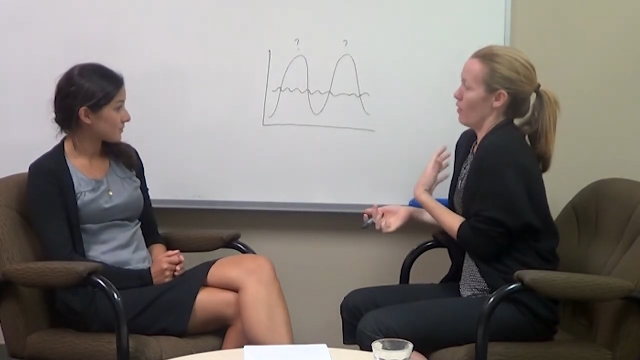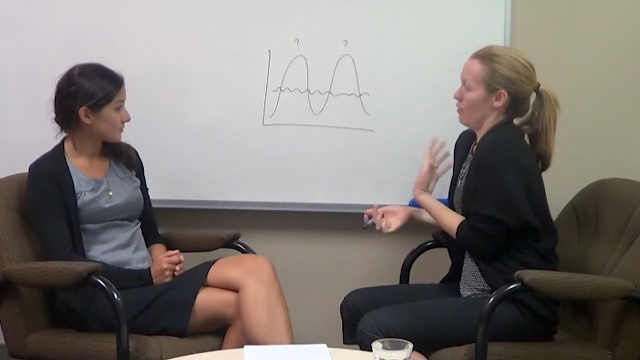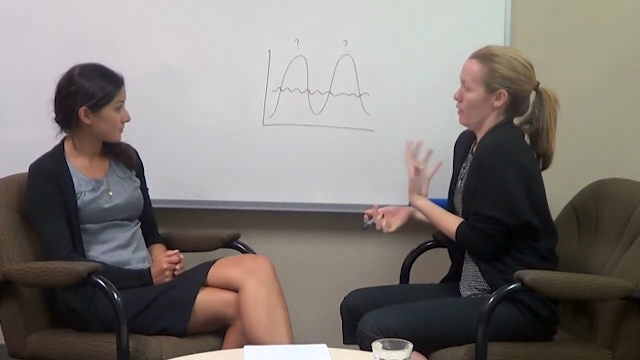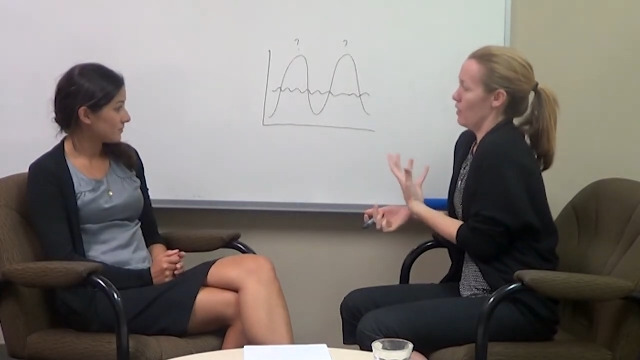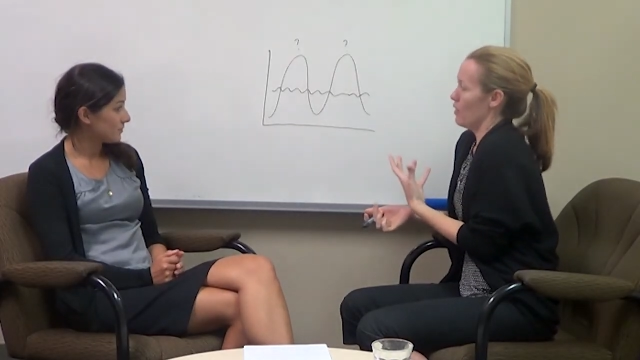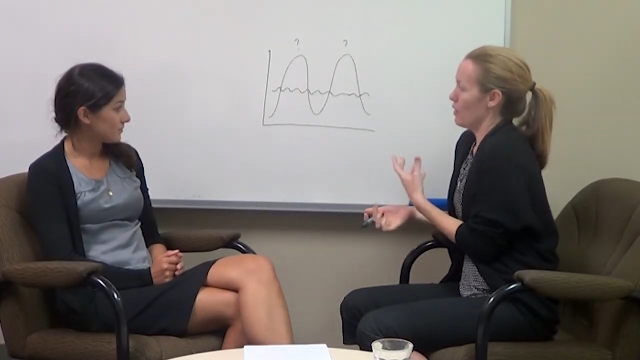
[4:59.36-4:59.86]

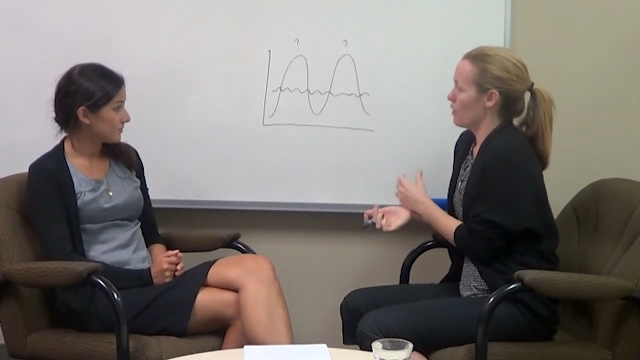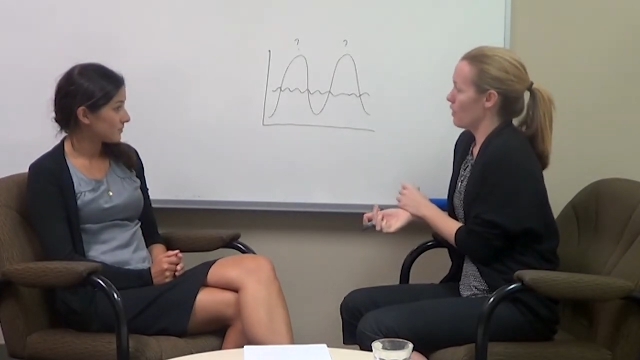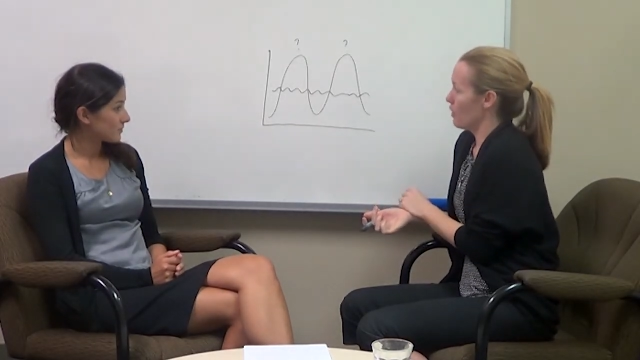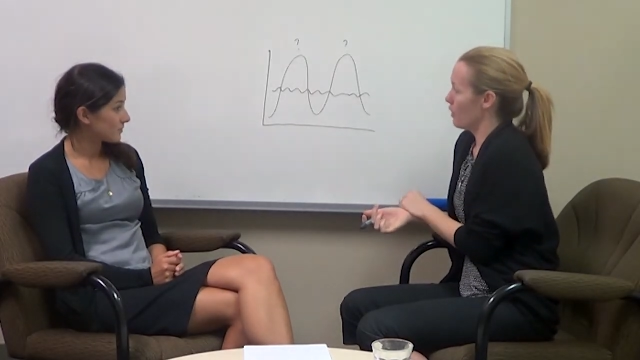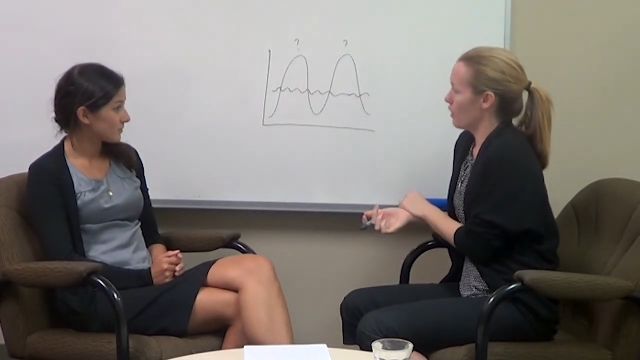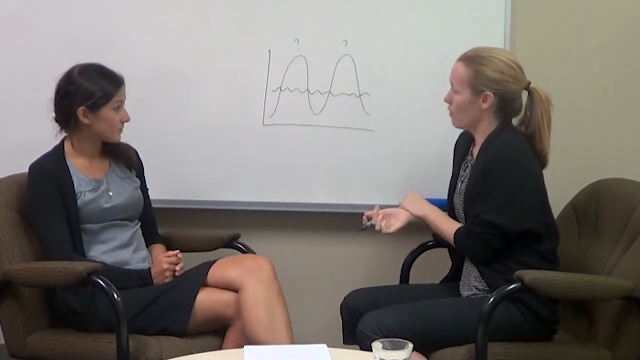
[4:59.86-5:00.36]
Speaker 1: often you,
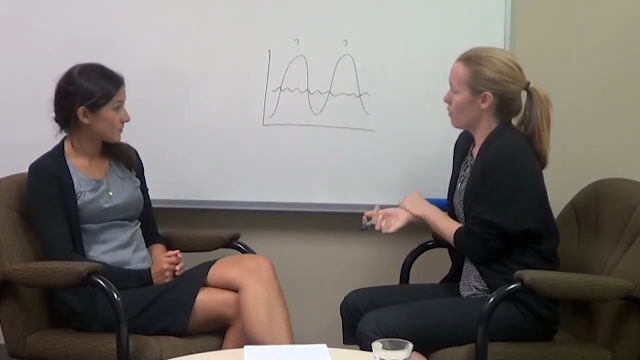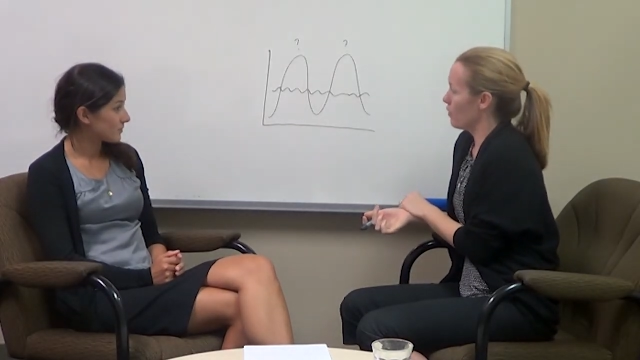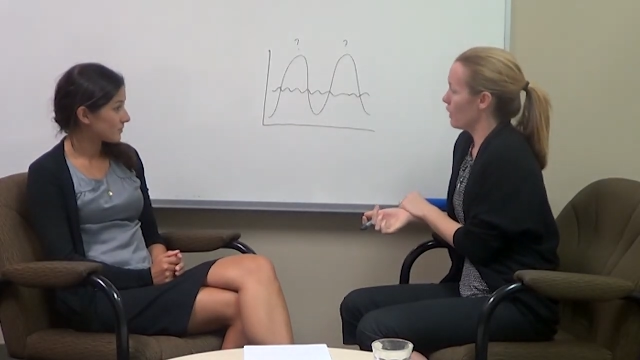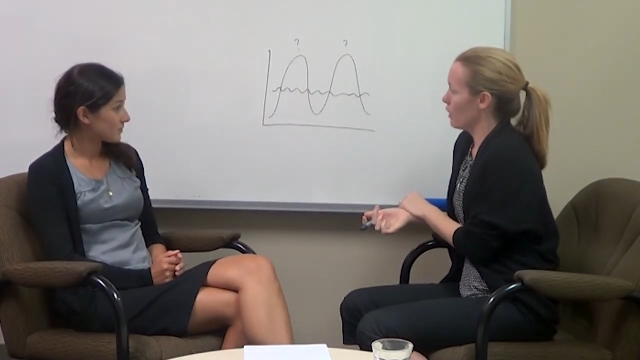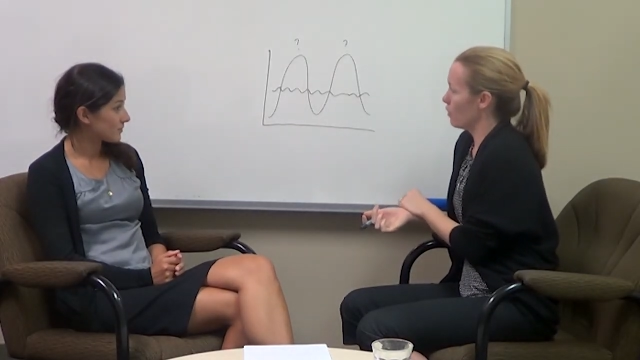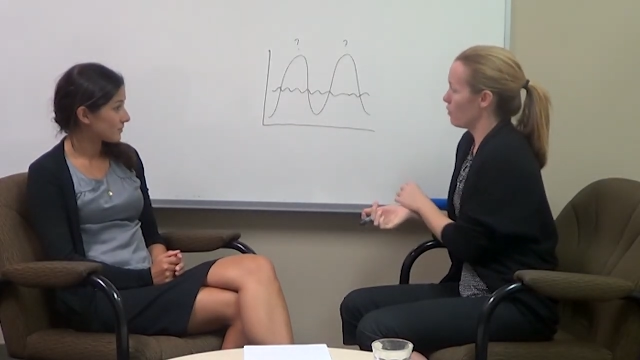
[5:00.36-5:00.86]
you can
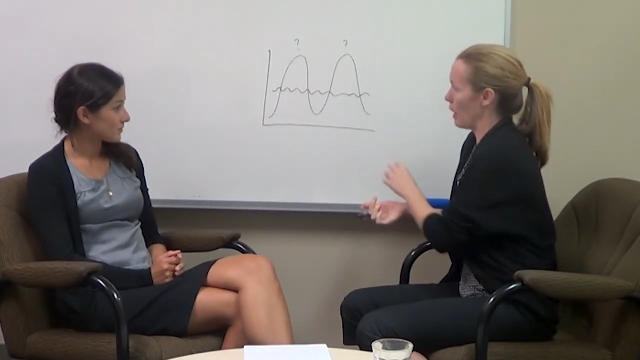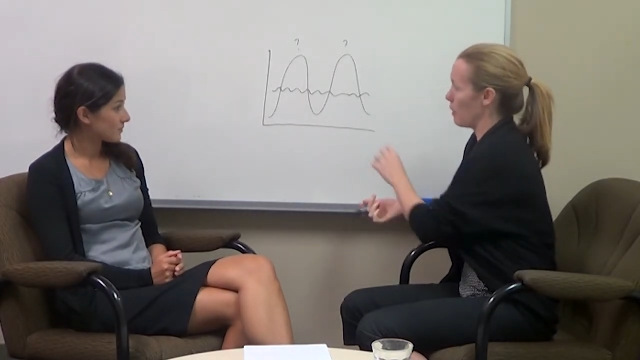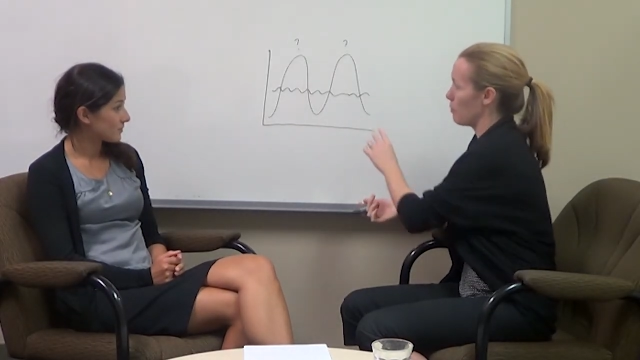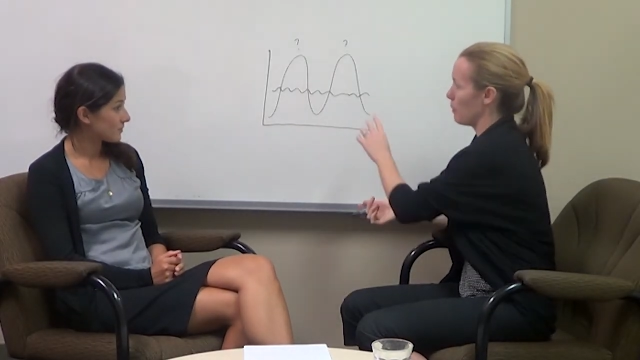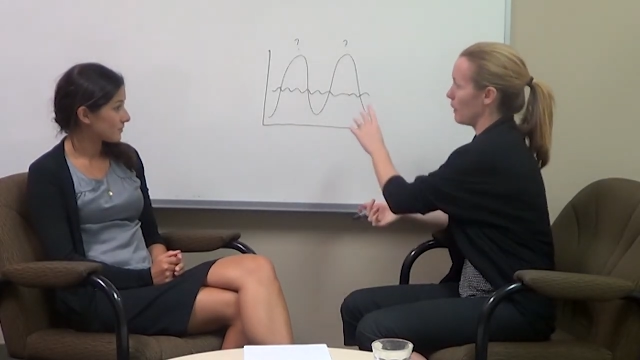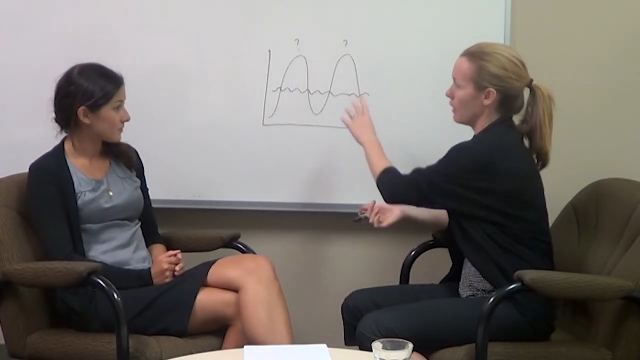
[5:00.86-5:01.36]
feel
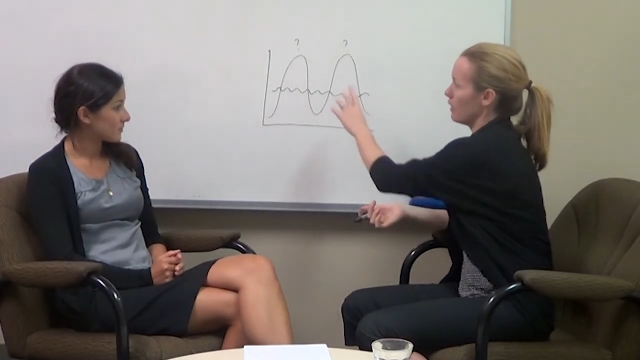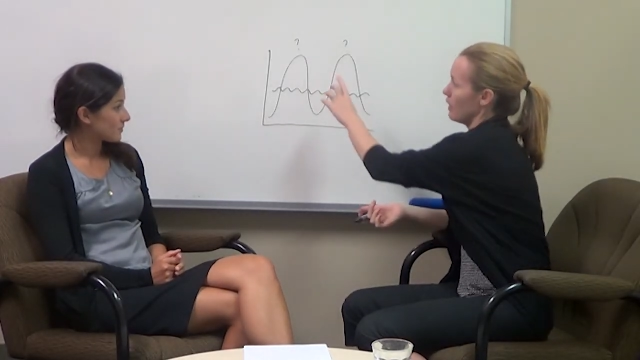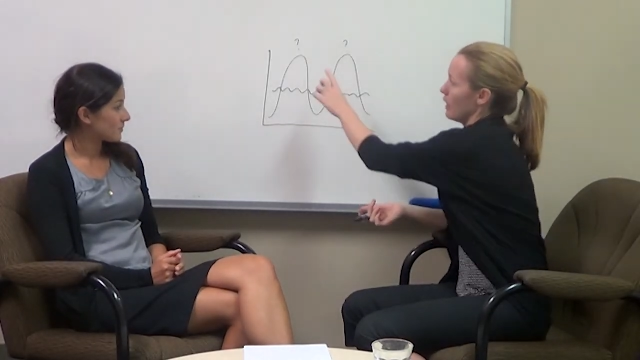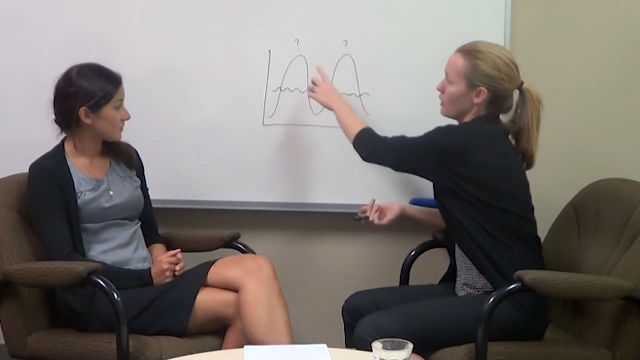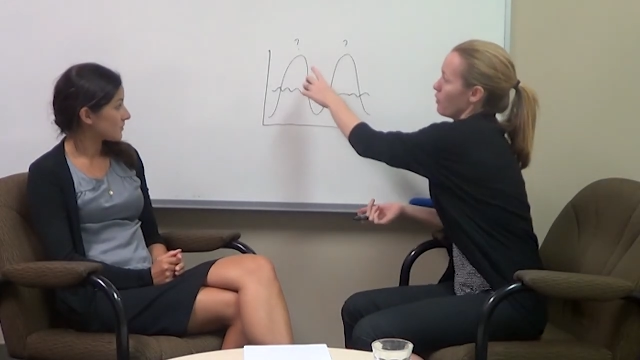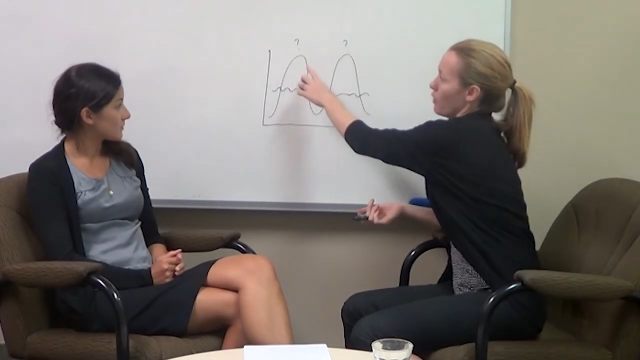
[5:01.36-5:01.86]
fat, but
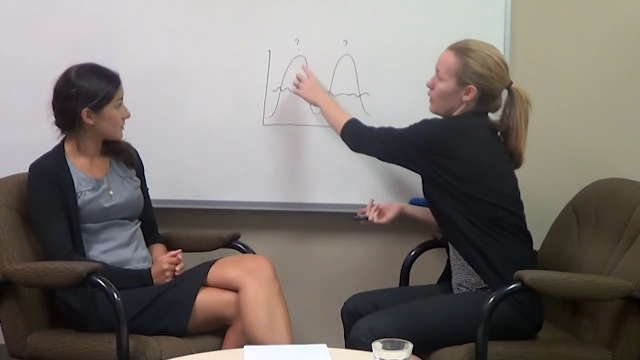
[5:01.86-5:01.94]
let's